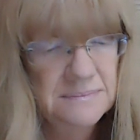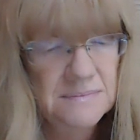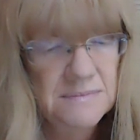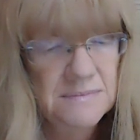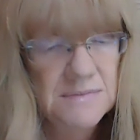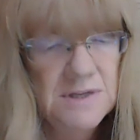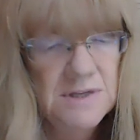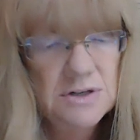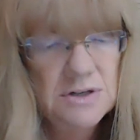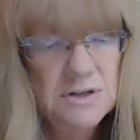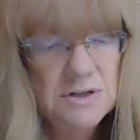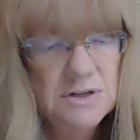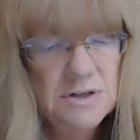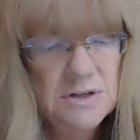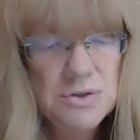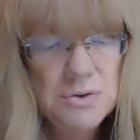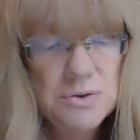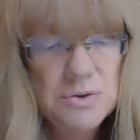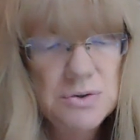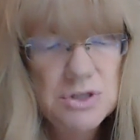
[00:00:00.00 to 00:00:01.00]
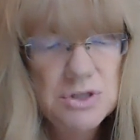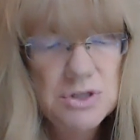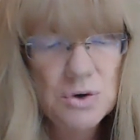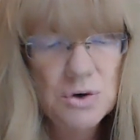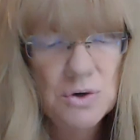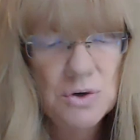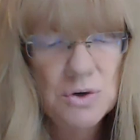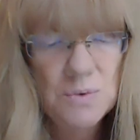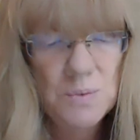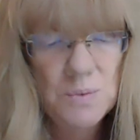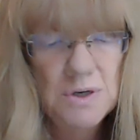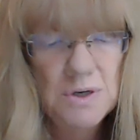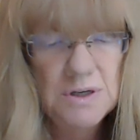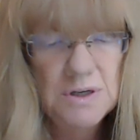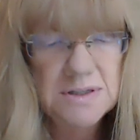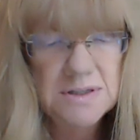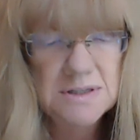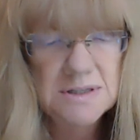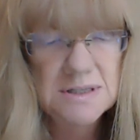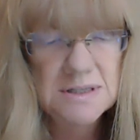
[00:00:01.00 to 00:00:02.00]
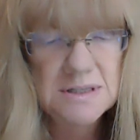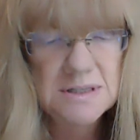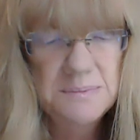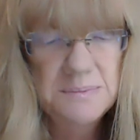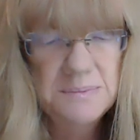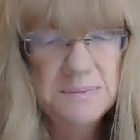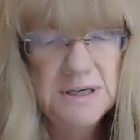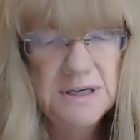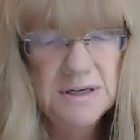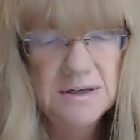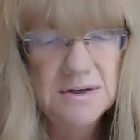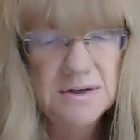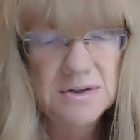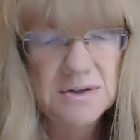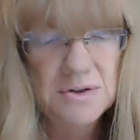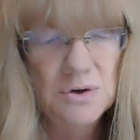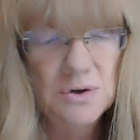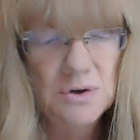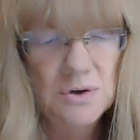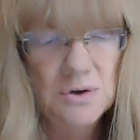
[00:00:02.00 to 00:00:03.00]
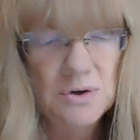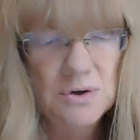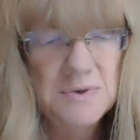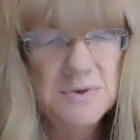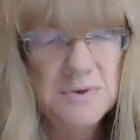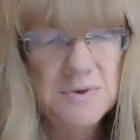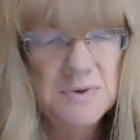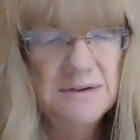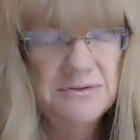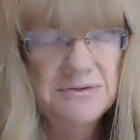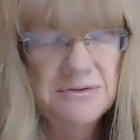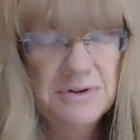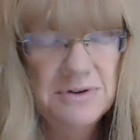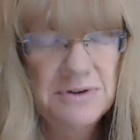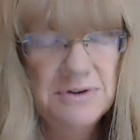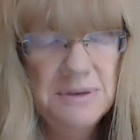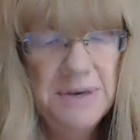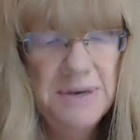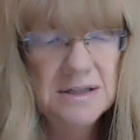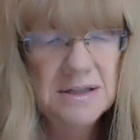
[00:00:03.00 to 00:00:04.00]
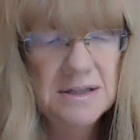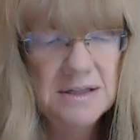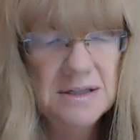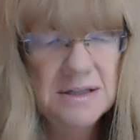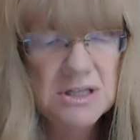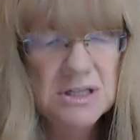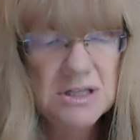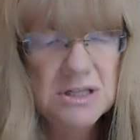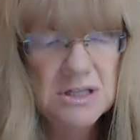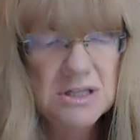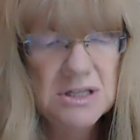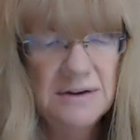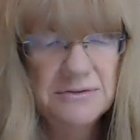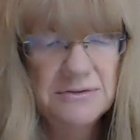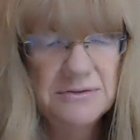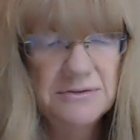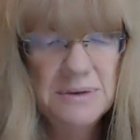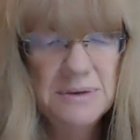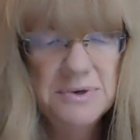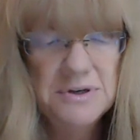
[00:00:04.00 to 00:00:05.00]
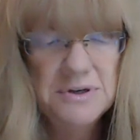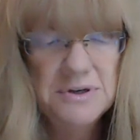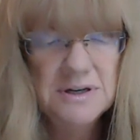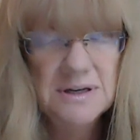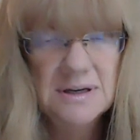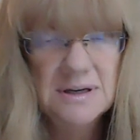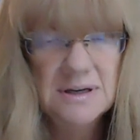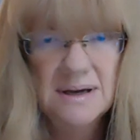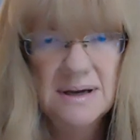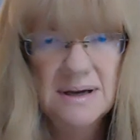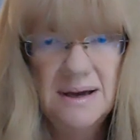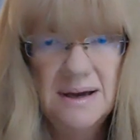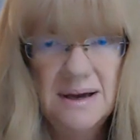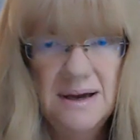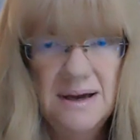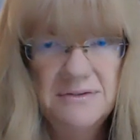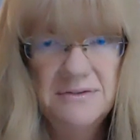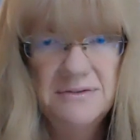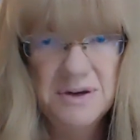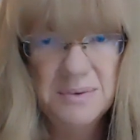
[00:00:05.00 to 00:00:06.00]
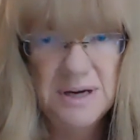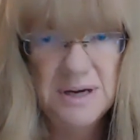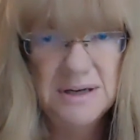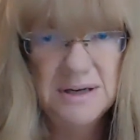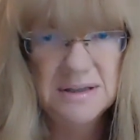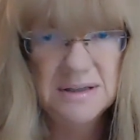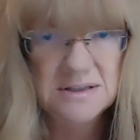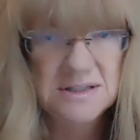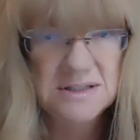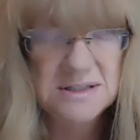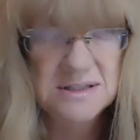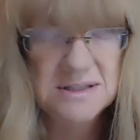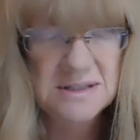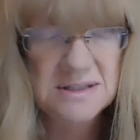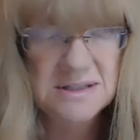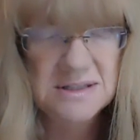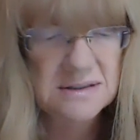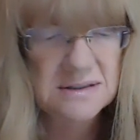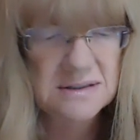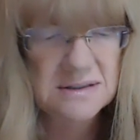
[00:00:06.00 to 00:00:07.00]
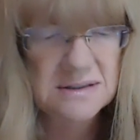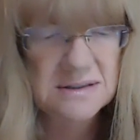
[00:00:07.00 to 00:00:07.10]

There are 2 short words that appear on almost every page in every book, everywhere, she says.